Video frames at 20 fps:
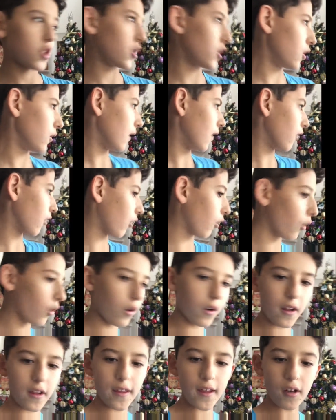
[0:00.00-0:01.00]
show you how
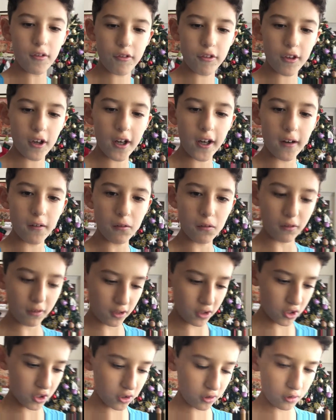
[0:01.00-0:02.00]
cold it is outside. We want
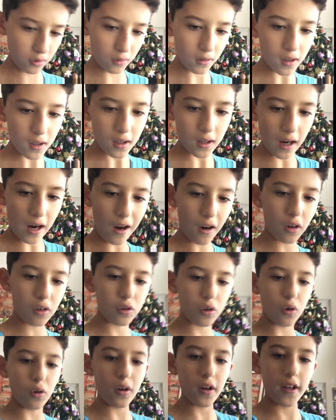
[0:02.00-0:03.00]
to show you how
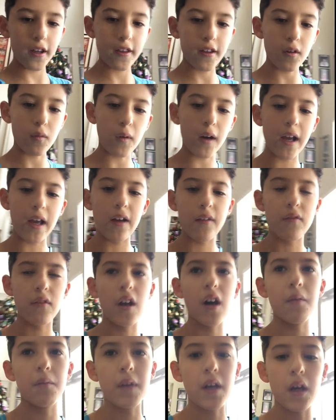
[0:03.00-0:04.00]
cold it is and why I've
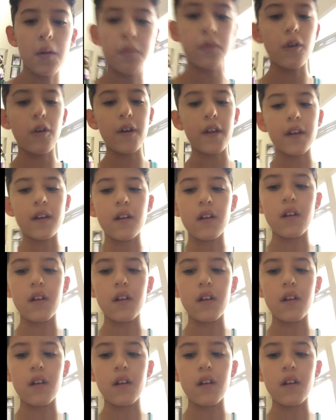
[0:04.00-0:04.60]
not been uploading.